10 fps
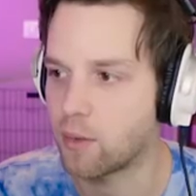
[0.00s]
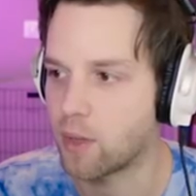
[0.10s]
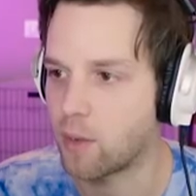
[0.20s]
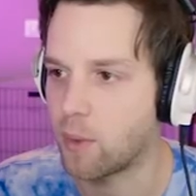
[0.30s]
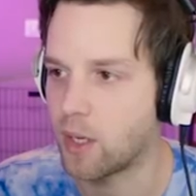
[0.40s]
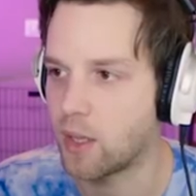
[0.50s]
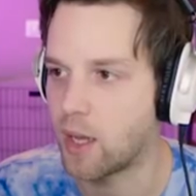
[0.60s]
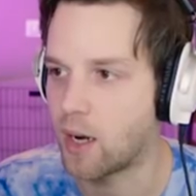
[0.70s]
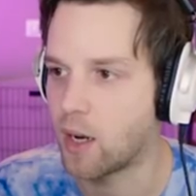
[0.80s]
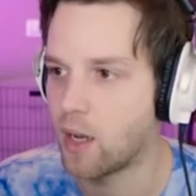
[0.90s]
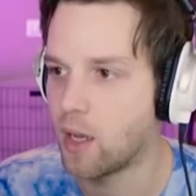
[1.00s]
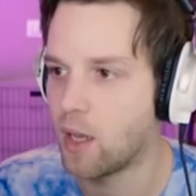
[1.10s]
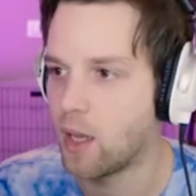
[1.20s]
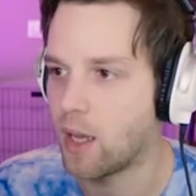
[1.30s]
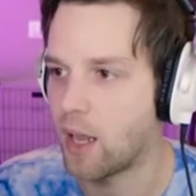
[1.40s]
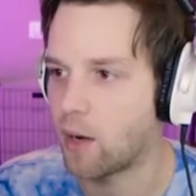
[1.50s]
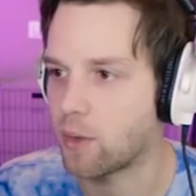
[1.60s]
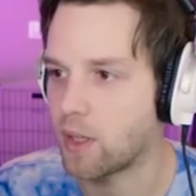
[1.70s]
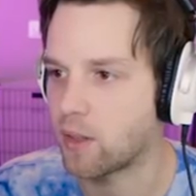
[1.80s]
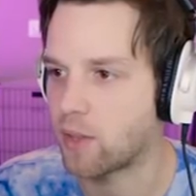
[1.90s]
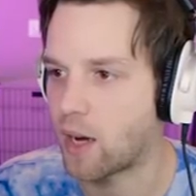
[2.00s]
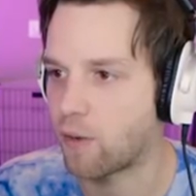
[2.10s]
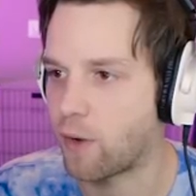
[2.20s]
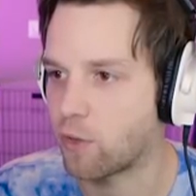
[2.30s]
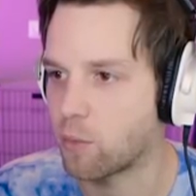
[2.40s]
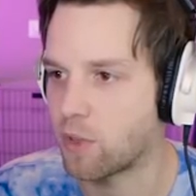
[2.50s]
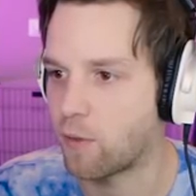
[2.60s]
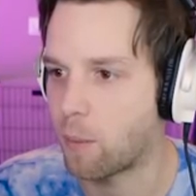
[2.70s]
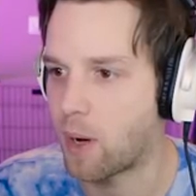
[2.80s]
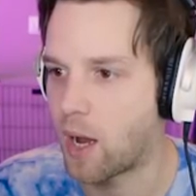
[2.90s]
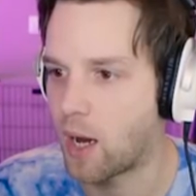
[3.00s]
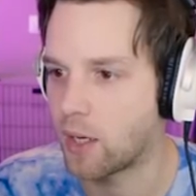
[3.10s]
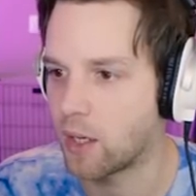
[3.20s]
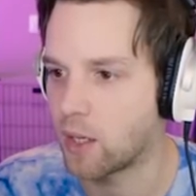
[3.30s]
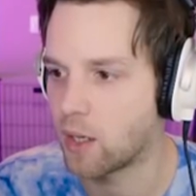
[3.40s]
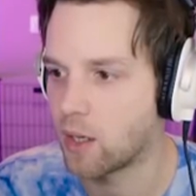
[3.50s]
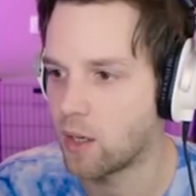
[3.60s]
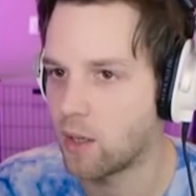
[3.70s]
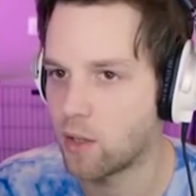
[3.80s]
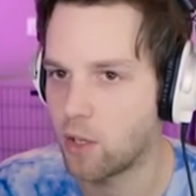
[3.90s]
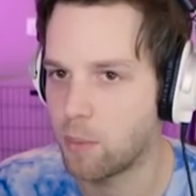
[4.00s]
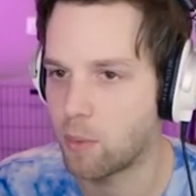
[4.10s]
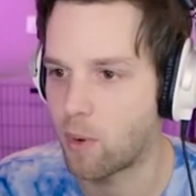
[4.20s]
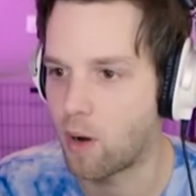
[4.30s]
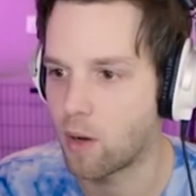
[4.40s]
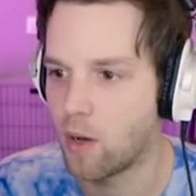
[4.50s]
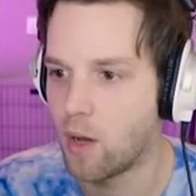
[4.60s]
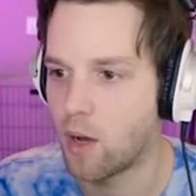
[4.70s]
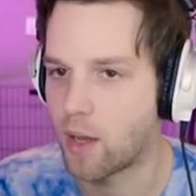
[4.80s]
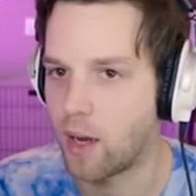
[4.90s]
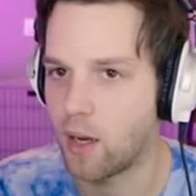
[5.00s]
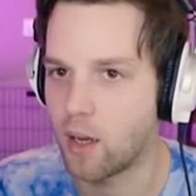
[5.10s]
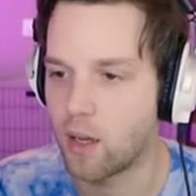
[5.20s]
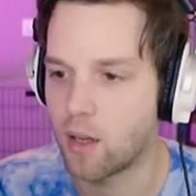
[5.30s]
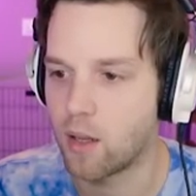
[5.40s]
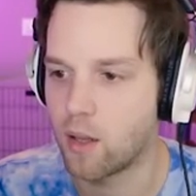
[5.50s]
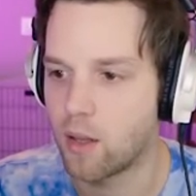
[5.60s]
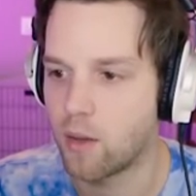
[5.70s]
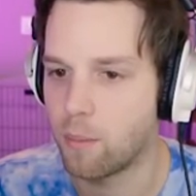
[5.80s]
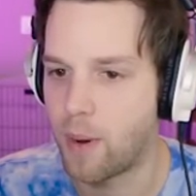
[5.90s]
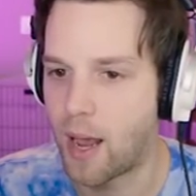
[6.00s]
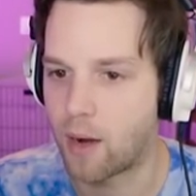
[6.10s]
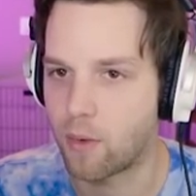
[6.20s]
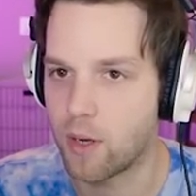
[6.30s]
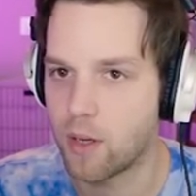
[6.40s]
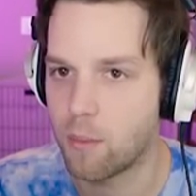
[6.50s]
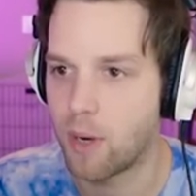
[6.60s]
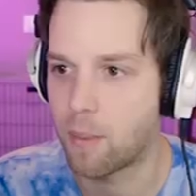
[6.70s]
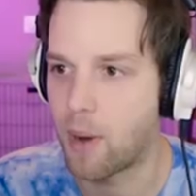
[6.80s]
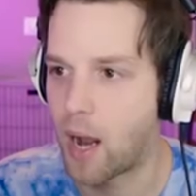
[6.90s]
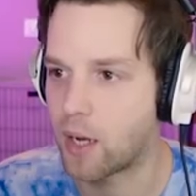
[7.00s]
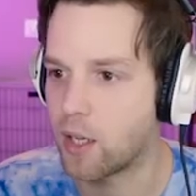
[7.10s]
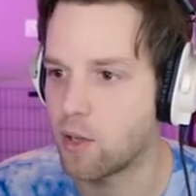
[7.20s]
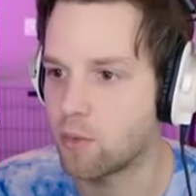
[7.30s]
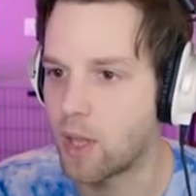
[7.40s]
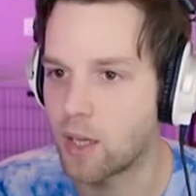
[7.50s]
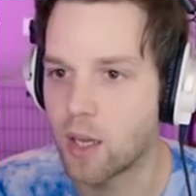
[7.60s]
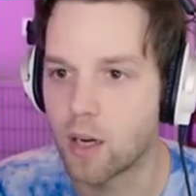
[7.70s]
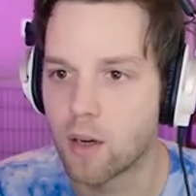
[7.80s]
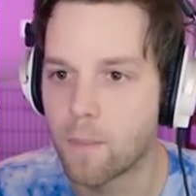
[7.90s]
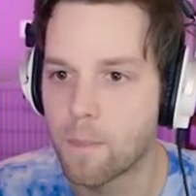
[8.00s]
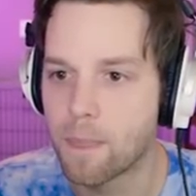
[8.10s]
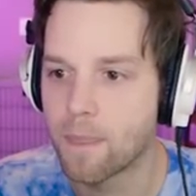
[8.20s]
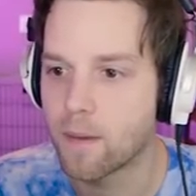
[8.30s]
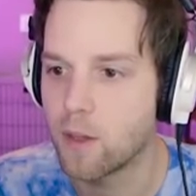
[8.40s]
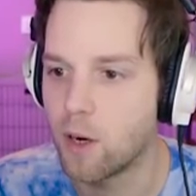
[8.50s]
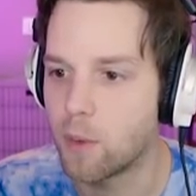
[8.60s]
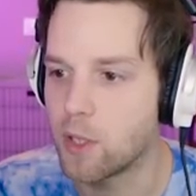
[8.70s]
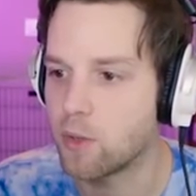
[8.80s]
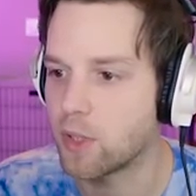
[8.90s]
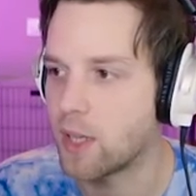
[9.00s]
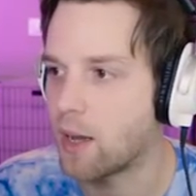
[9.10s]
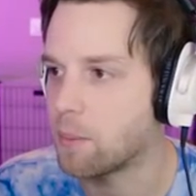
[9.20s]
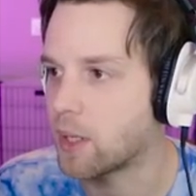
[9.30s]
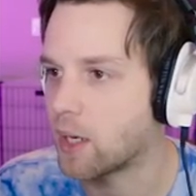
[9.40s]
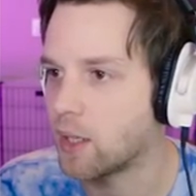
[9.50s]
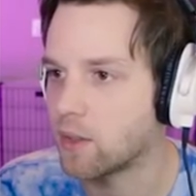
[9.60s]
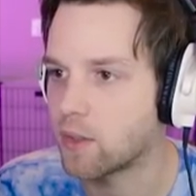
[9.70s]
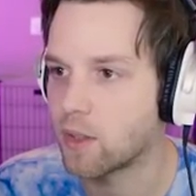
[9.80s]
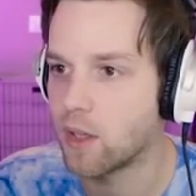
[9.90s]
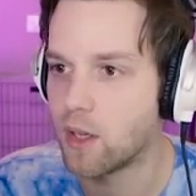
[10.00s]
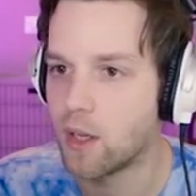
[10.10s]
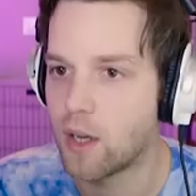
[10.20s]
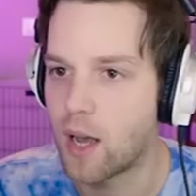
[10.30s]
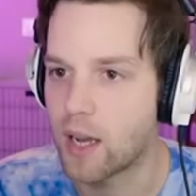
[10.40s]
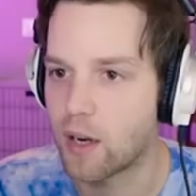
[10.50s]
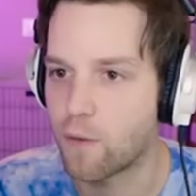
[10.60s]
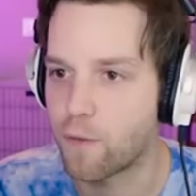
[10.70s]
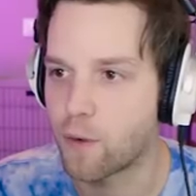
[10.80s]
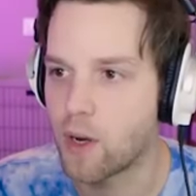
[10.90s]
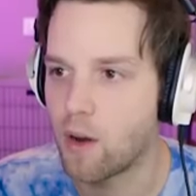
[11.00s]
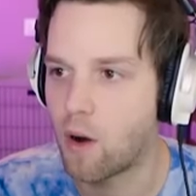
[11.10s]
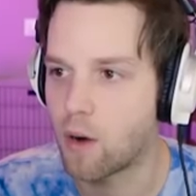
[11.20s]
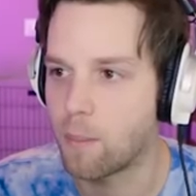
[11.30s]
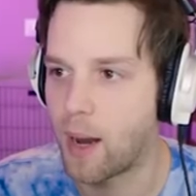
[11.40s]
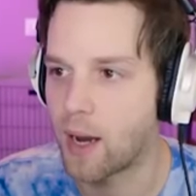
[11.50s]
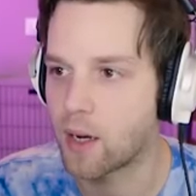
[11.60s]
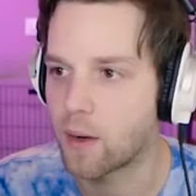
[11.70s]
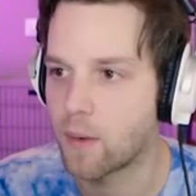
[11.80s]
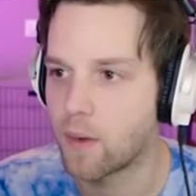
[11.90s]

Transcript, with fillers: I don't think we need that. And I don't think the sacrifice room's ever behind it. Could be wrong. Okay, battery, but I'm not going to use that yet. You don't want to use it yet because I get a free heart back